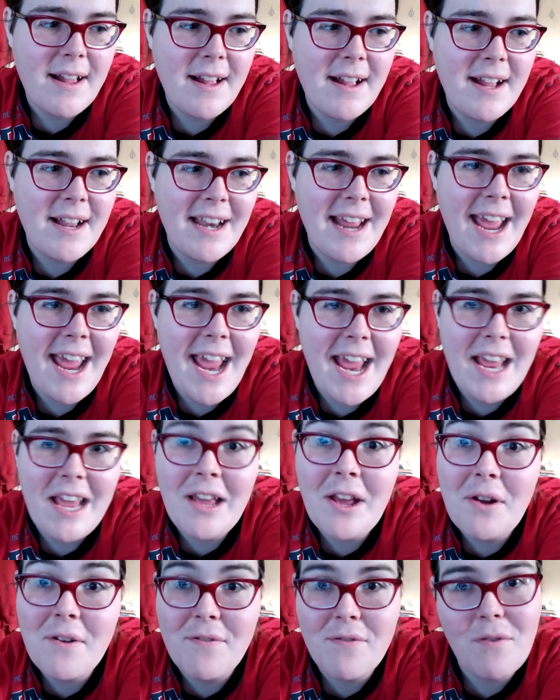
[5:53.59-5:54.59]
can hit
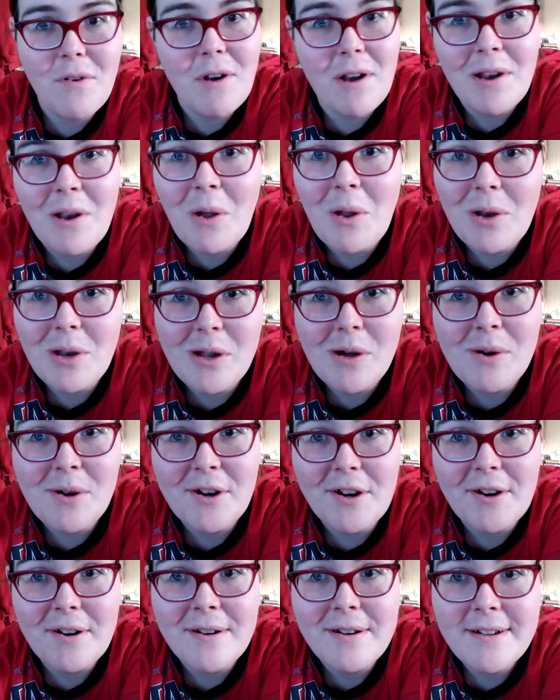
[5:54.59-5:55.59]
you for a lot
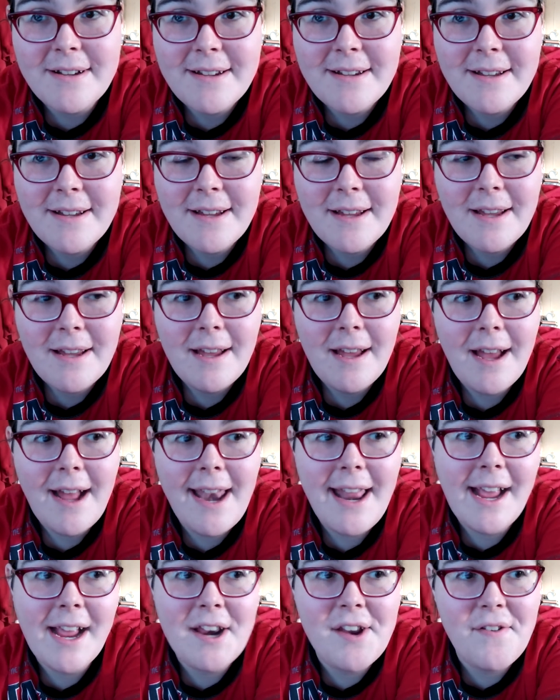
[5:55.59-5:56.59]
longer.
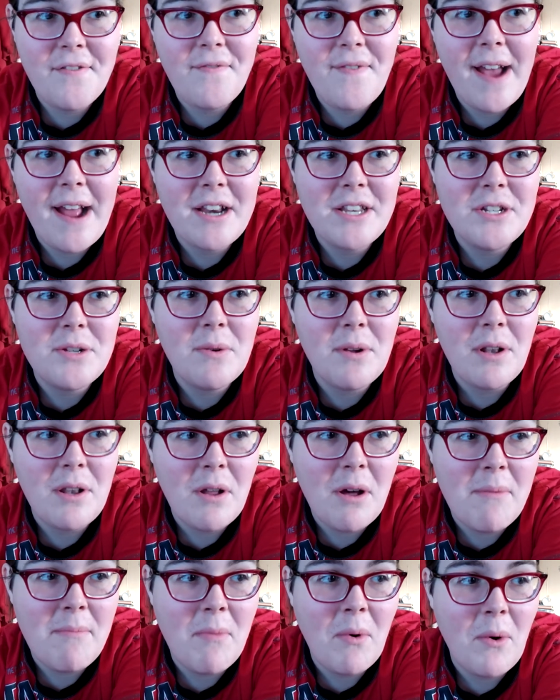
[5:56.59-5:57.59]
And it can affect you a
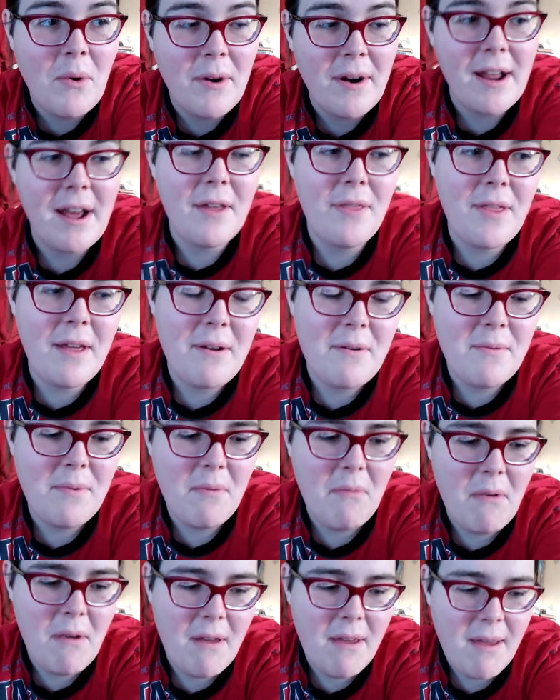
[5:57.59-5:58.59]
lot more. And I think
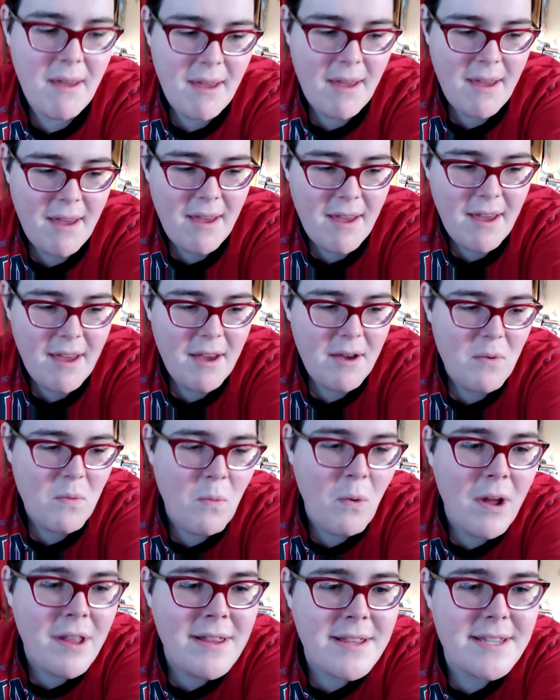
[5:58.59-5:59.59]

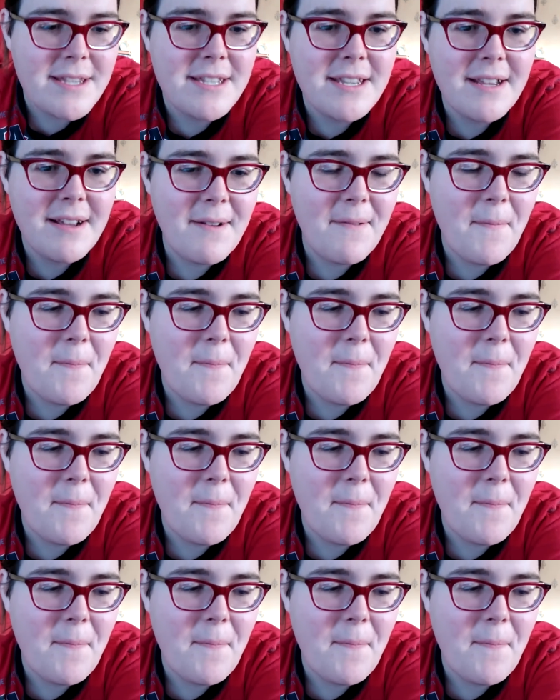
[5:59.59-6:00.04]
once